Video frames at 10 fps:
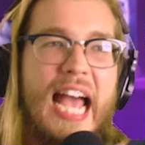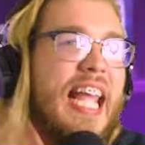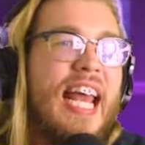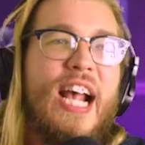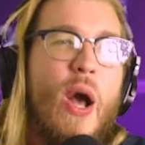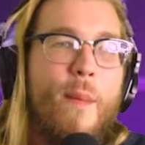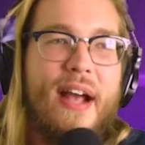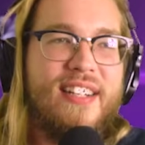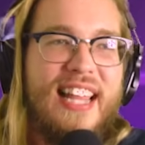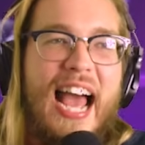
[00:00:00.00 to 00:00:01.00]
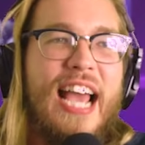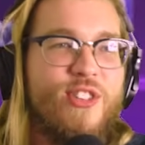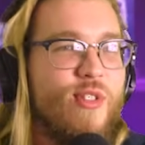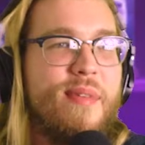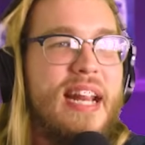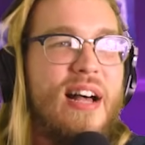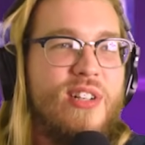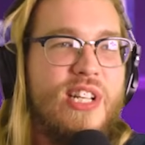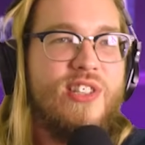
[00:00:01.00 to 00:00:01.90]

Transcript: Again, I go back to that ice cream analogy.